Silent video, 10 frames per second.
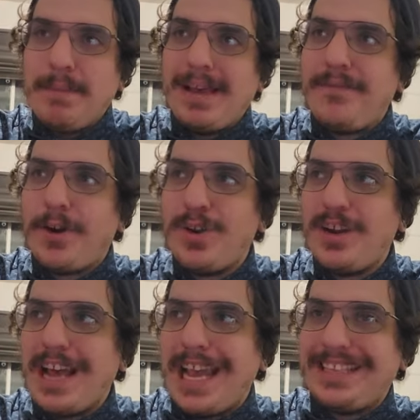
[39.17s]
My father
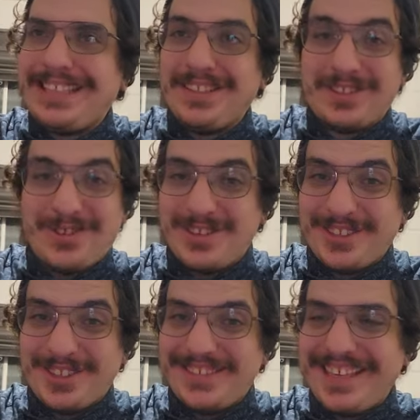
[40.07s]
and I didn't agree on a
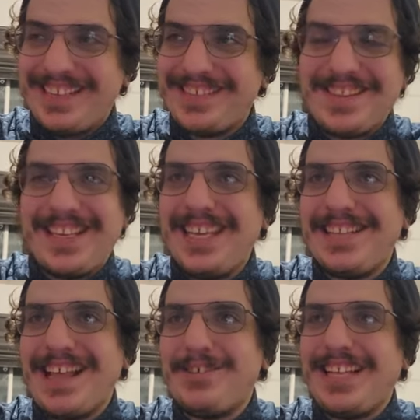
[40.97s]
lot of things. As a
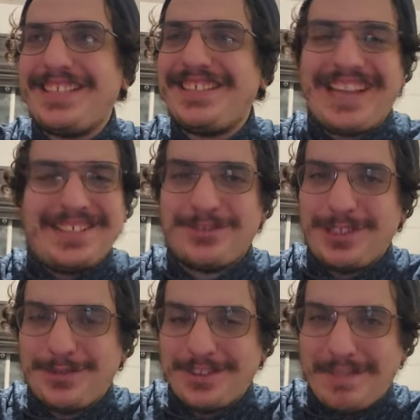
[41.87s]
kid, I was like, this guy is so
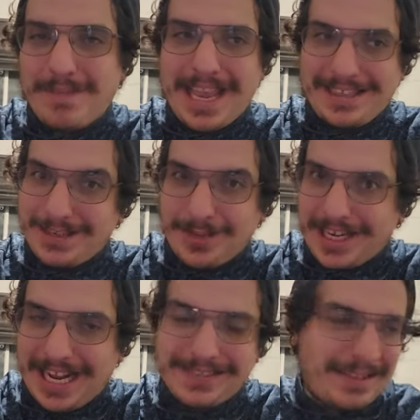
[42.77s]
different than me. I didn't
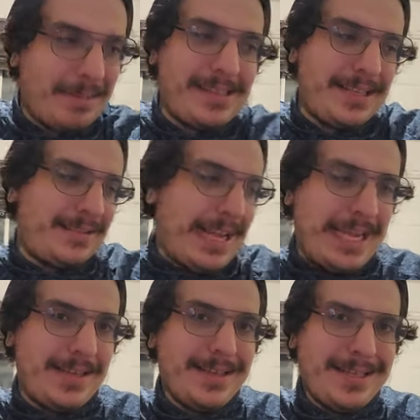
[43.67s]
recognize him. I didn't,
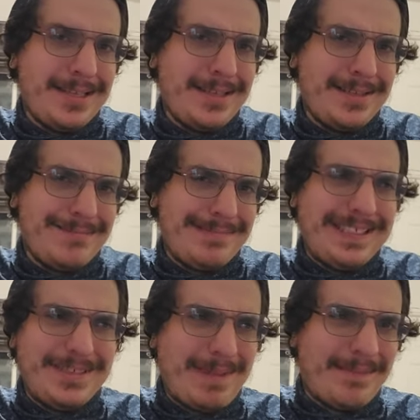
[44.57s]
like,
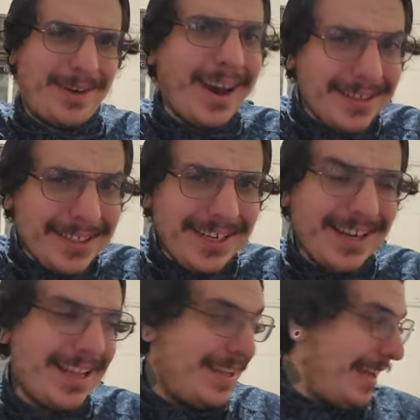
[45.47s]
my father?
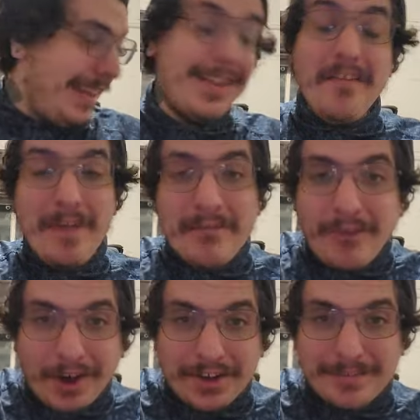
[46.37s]
I love my
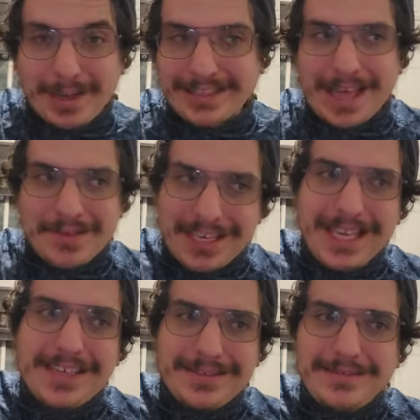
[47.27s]
father, but as a
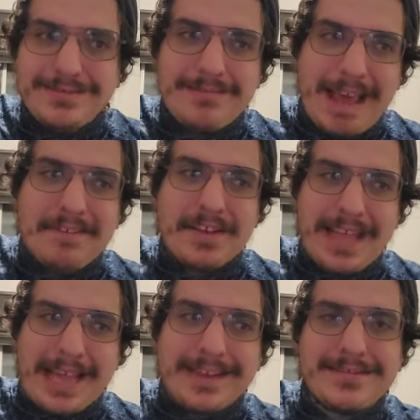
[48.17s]
kid, having a
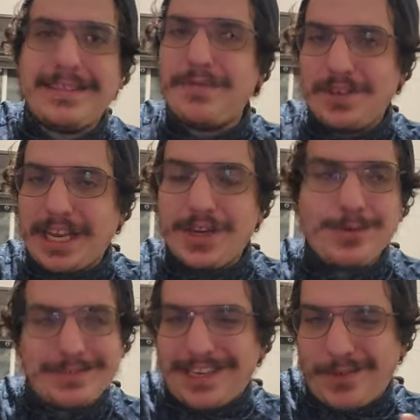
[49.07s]
dad that's different than you
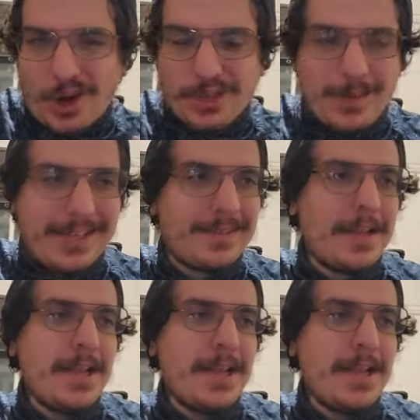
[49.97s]
was kind of hard, right?